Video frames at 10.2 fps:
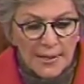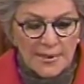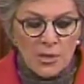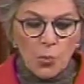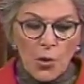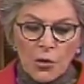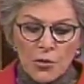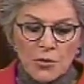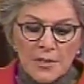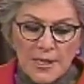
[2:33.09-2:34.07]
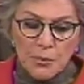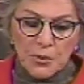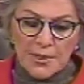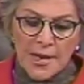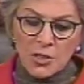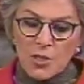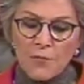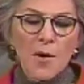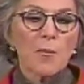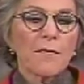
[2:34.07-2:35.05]
Did workers need protection
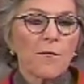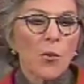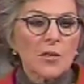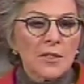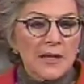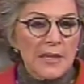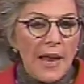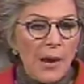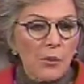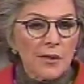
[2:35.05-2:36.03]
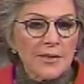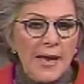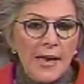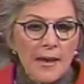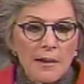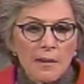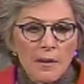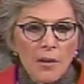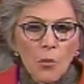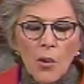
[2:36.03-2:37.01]
from a 14-hour day
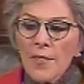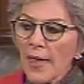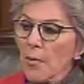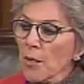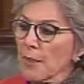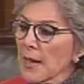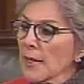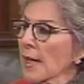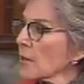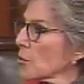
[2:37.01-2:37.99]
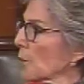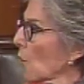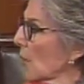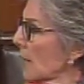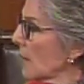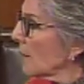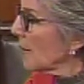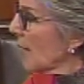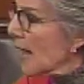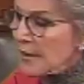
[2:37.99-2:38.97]
when they were being exploited?
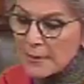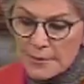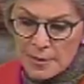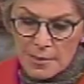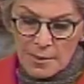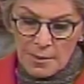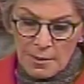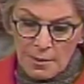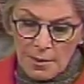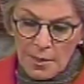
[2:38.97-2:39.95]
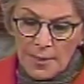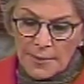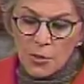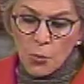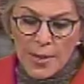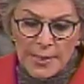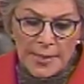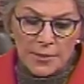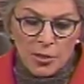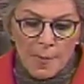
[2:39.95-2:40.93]
Yes. Did we
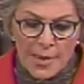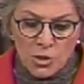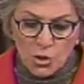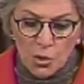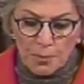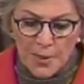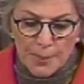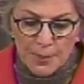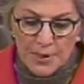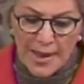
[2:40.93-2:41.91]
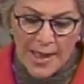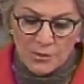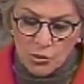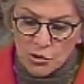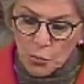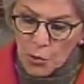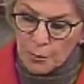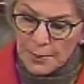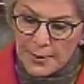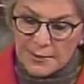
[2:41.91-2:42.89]
need to make sure people in hazardous
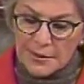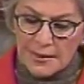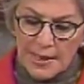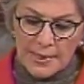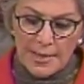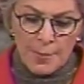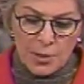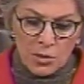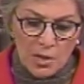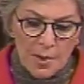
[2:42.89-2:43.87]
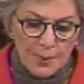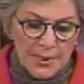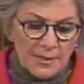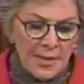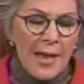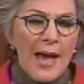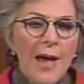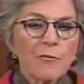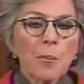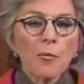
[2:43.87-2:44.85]
workplaces like chemical companies
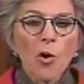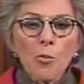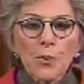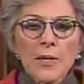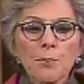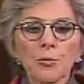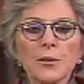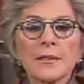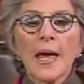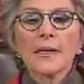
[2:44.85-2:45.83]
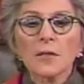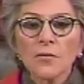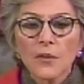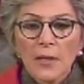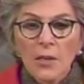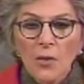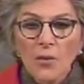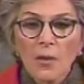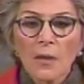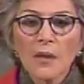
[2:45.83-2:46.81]
have appropriate protective gear?
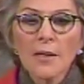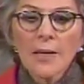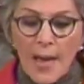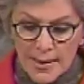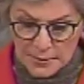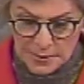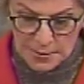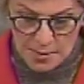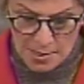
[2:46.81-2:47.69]
Yes.